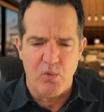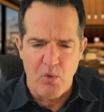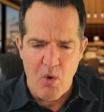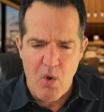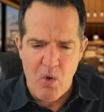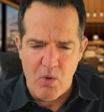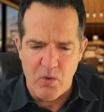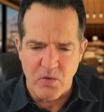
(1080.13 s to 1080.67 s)

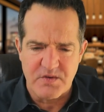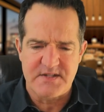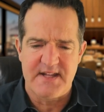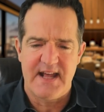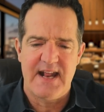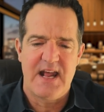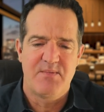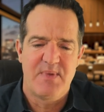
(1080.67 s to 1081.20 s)
roles
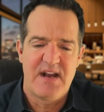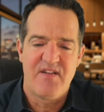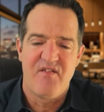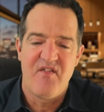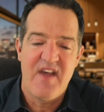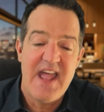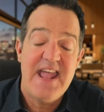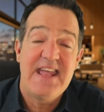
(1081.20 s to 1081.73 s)
that had
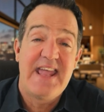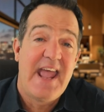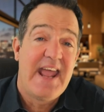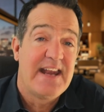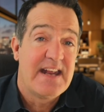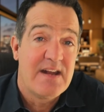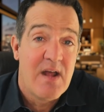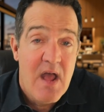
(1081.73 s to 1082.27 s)
been
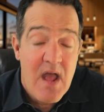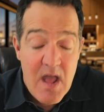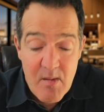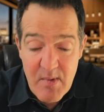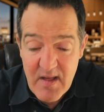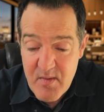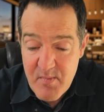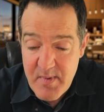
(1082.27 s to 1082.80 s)
vacated
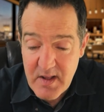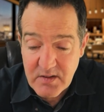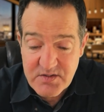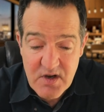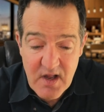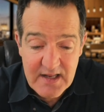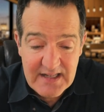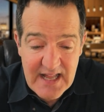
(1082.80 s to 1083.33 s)
by the
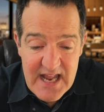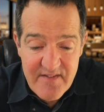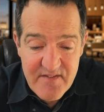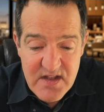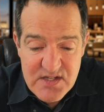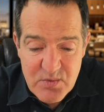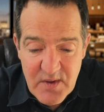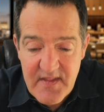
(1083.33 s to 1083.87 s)
Beltran
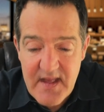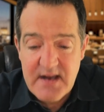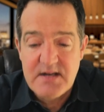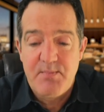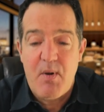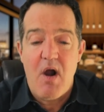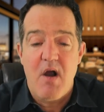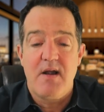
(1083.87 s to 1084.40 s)
Leyvas when they
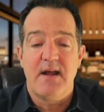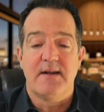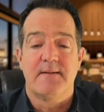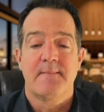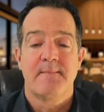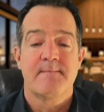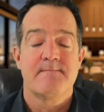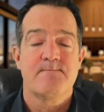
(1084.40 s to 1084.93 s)

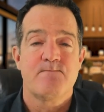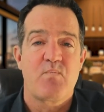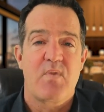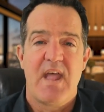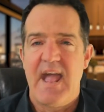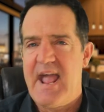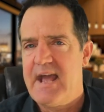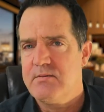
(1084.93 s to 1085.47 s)
departed.
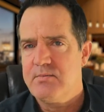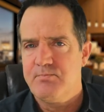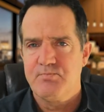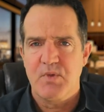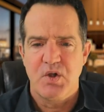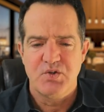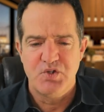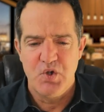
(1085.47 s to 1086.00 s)
And
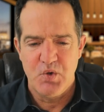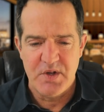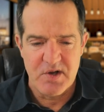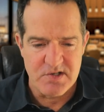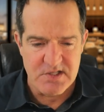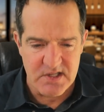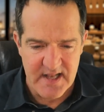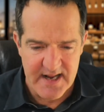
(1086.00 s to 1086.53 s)
two
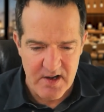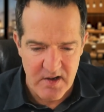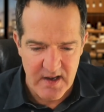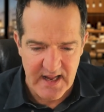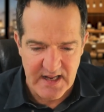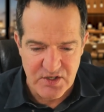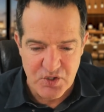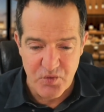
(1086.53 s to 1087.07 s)
years later,
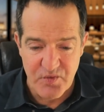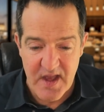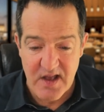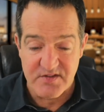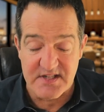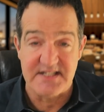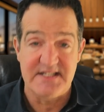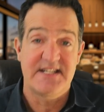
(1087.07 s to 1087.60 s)
in
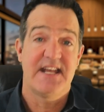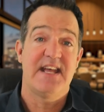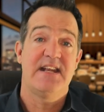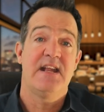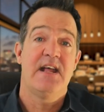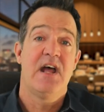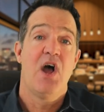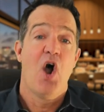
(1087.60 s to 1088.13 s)

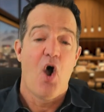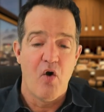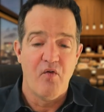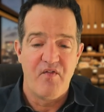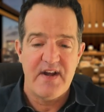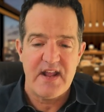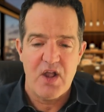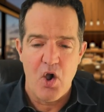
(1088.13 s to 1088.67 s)
2010,
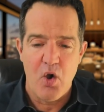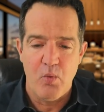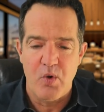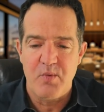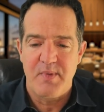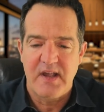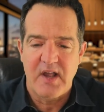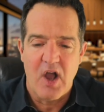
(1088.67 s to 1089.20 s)
Ovidio
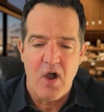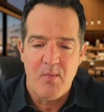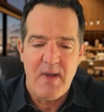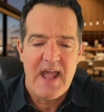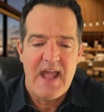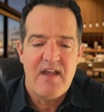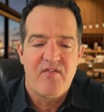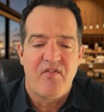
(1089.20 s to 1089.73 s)
would
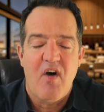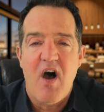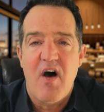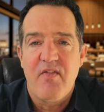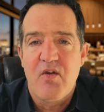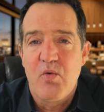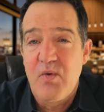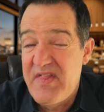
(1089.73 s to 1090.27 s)
become a
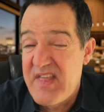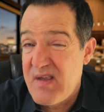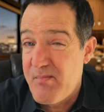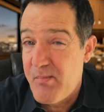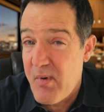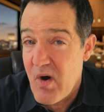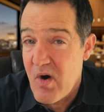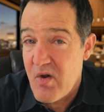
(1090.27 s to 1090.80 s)
father with the
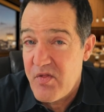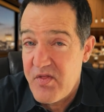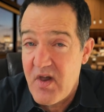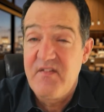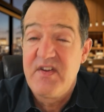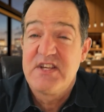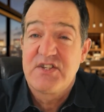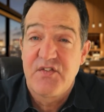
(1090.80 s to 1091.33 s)
birth
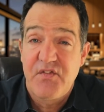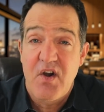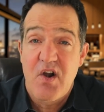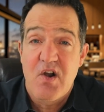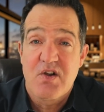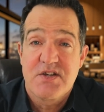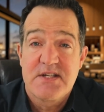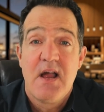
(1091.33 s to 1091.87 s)
of his
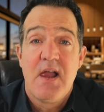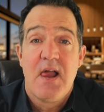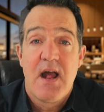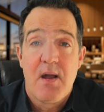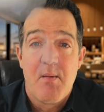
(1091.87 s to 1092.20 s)
first